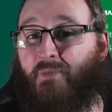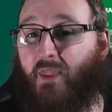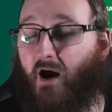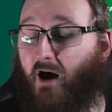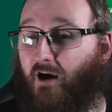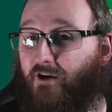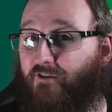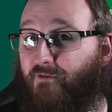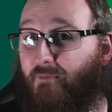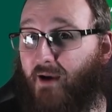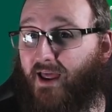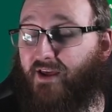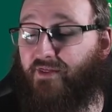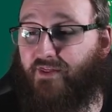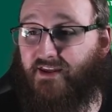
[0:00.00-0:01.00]
I've
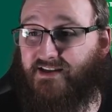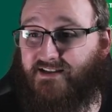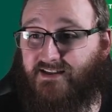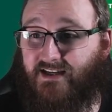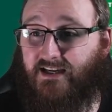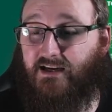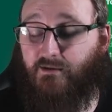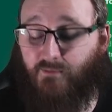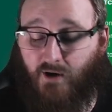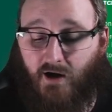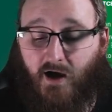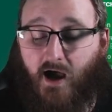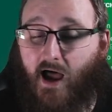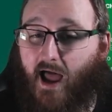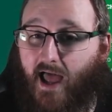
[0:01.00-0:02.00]
played this team
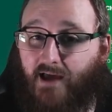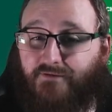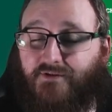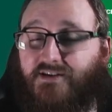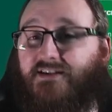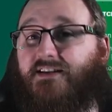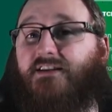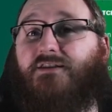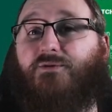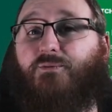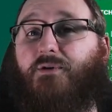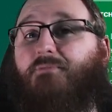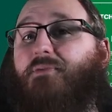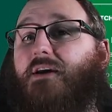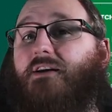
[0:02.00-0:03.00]
ever since
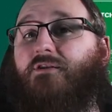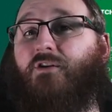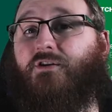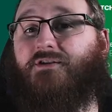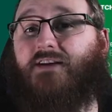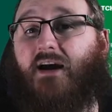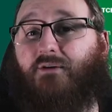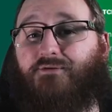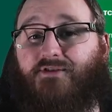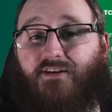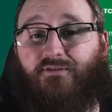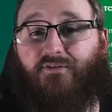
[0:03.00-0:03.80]
we beat Notts County,